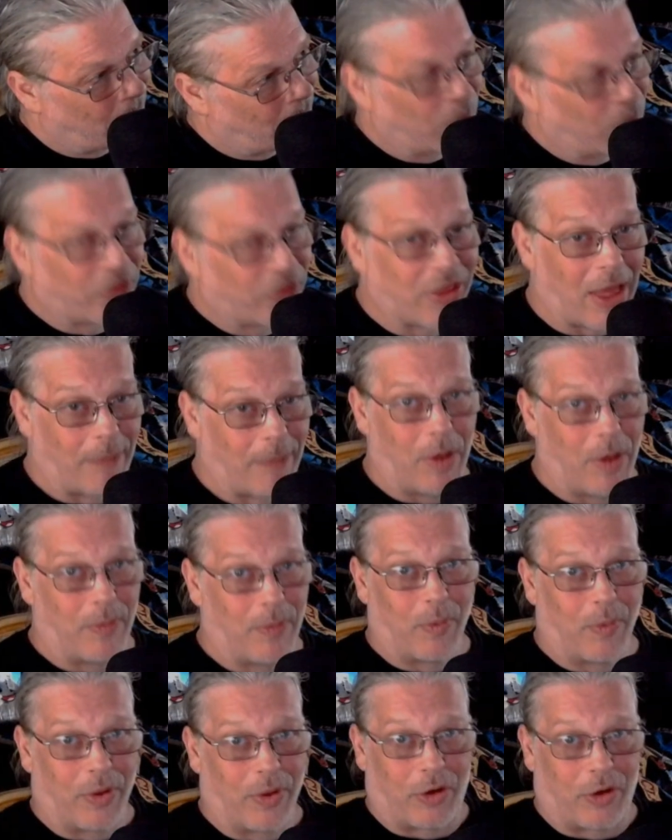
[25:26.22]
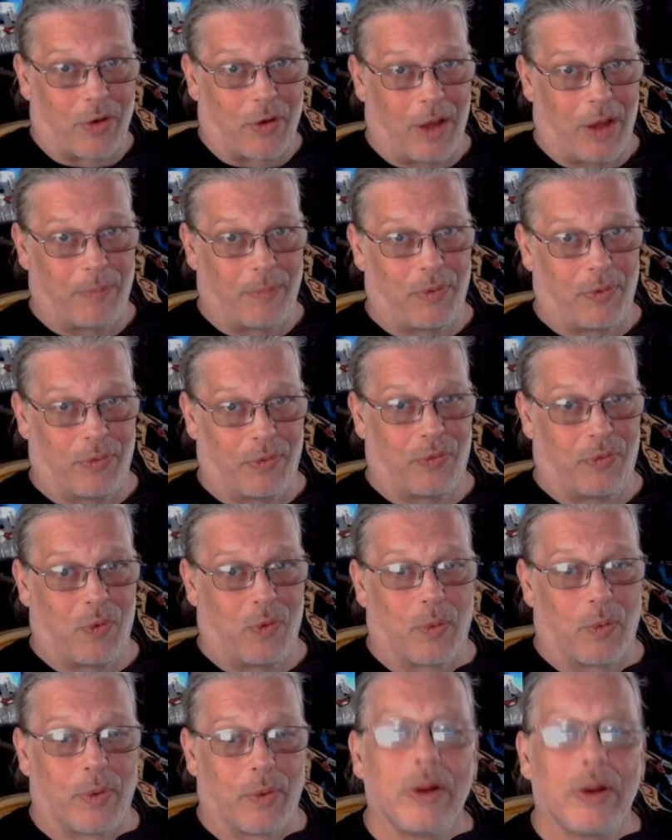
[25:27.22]
was that moment where the crowd pulled
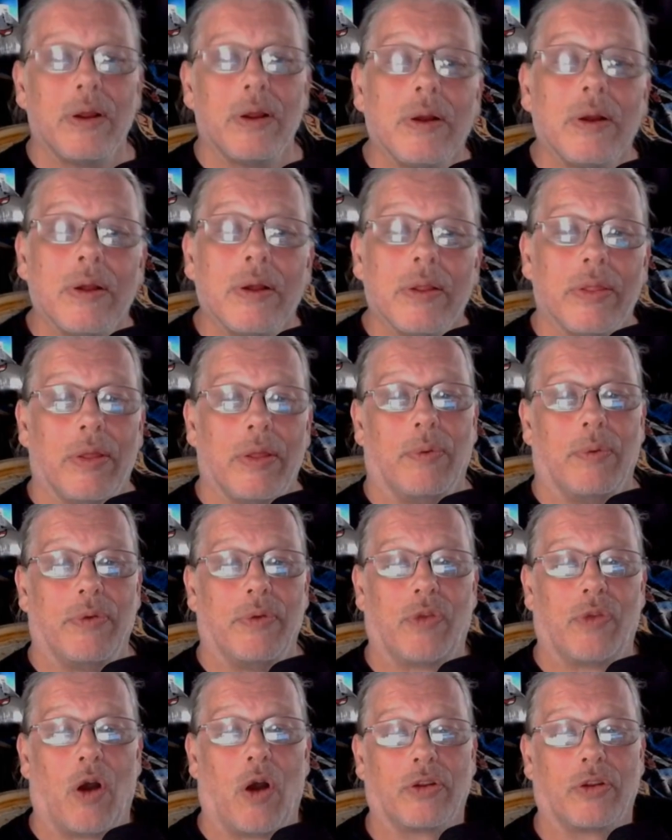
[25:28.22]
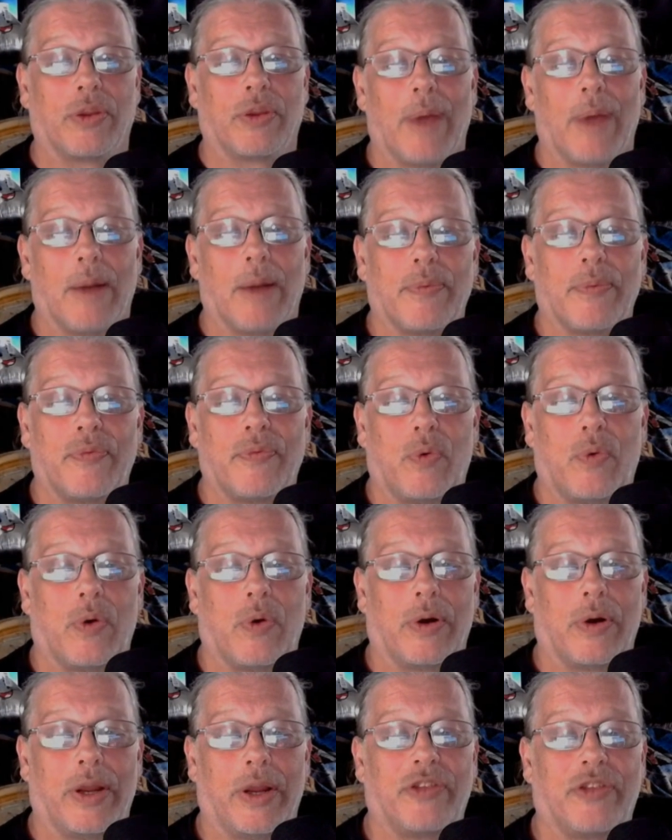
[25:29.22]
forward that we've talked about
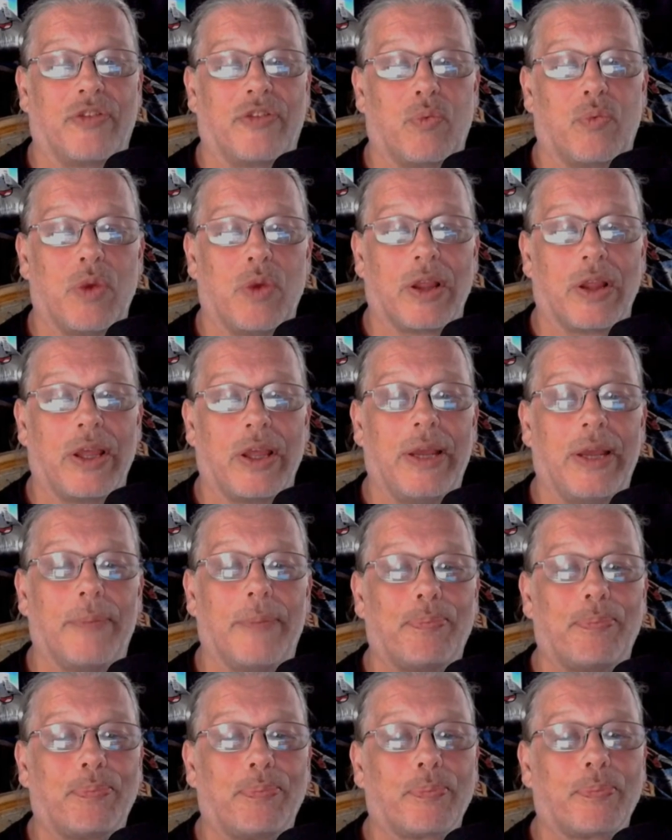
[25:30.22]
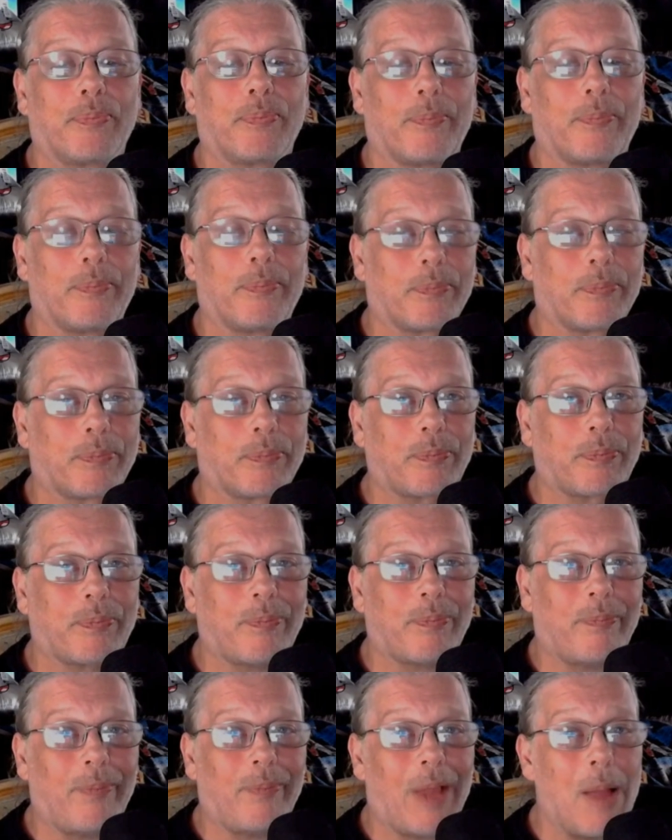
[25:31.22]
before. It's really
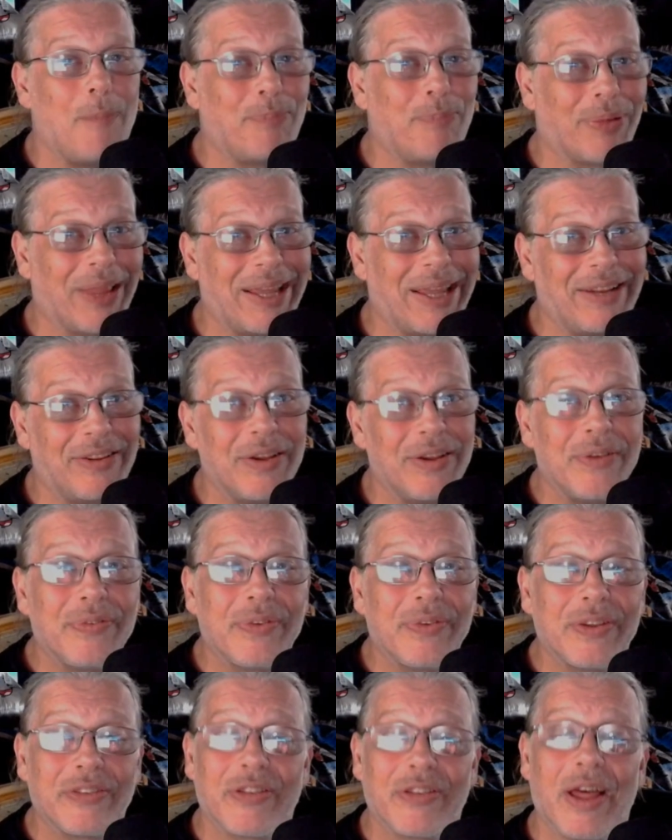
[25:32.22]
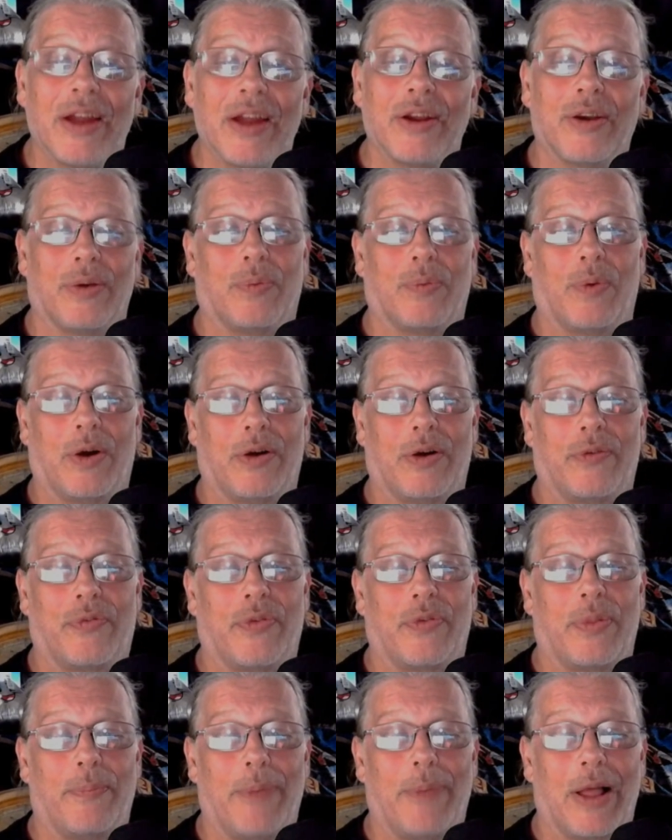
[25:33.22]
plaintive. Is that a good word
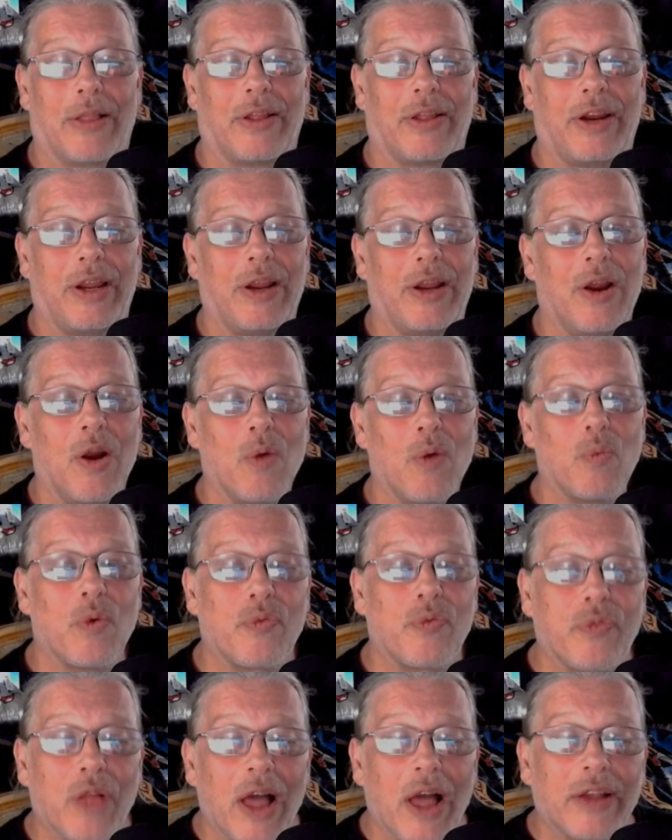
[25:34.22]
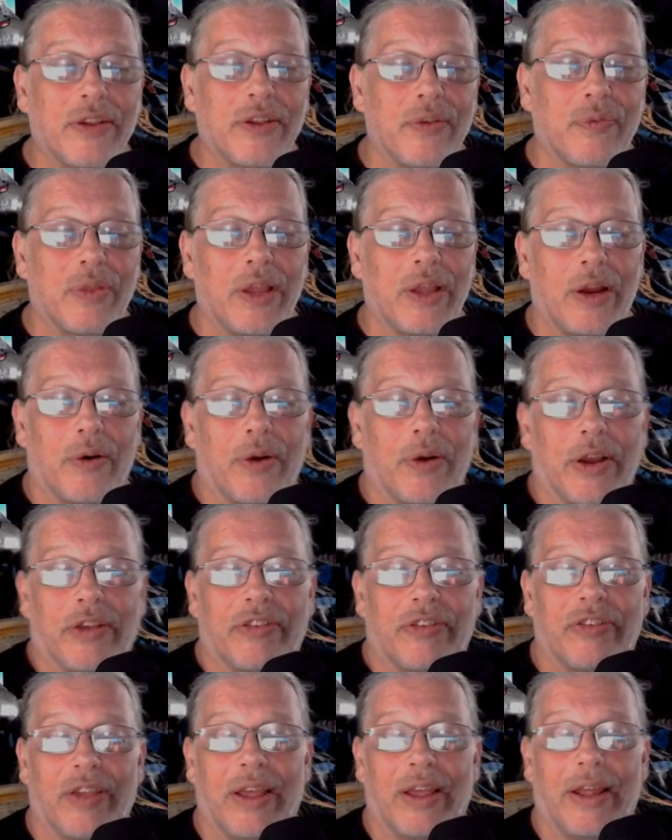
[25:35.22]
for the melody? Reflective
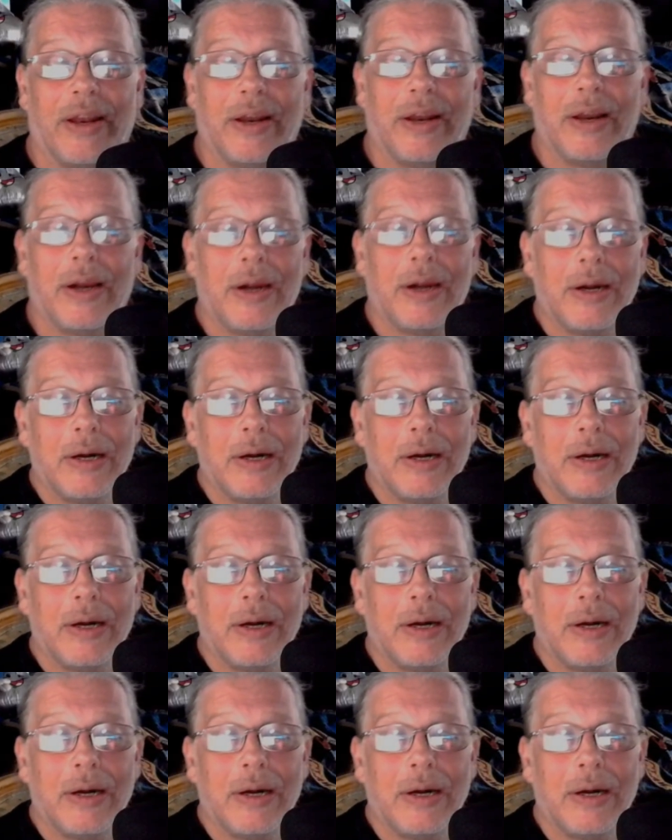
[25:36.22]
lyrics, and